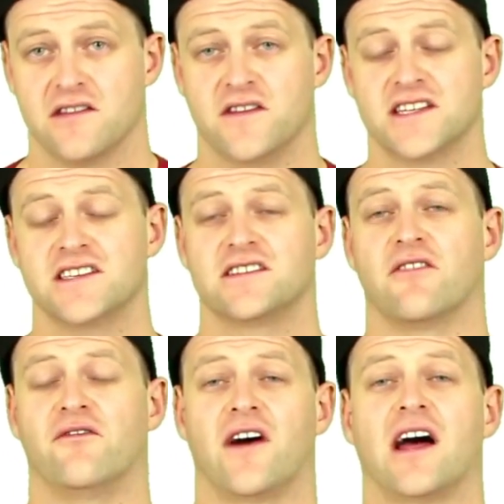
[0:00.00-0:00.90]
This is
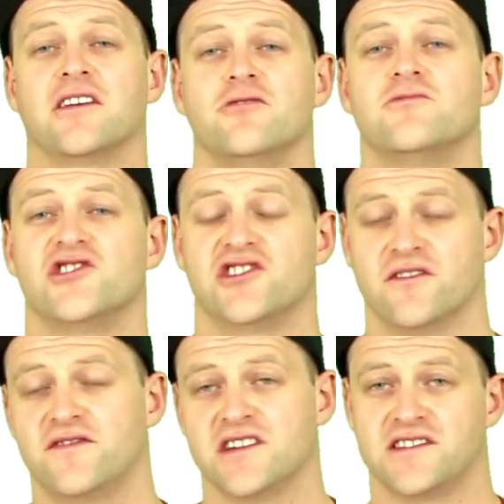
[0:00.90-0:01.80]
a volume
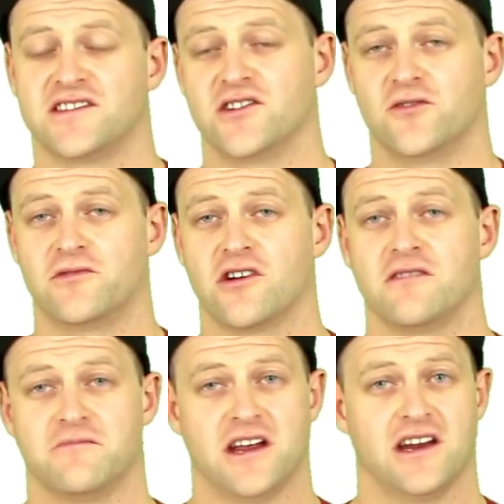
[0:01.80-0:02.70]
shifted
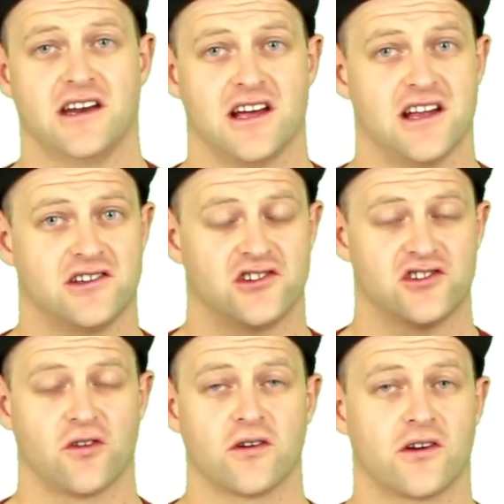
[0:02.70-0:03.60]
snowboard, meaning it's
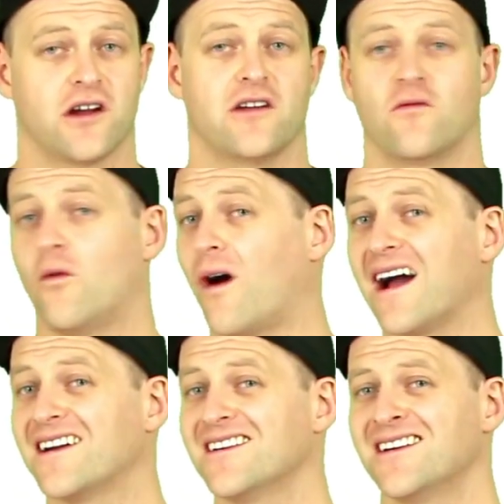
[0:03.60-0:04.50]
shorter and
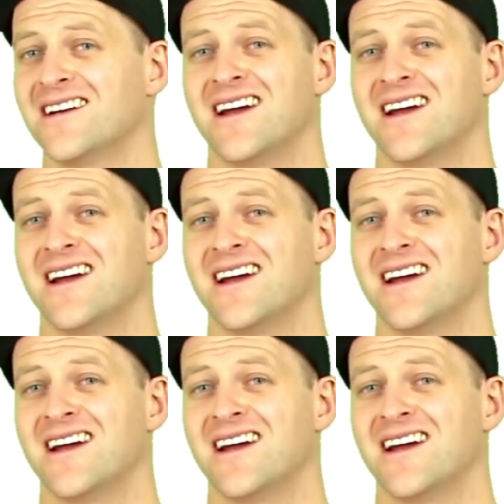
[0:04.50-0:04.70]
wider,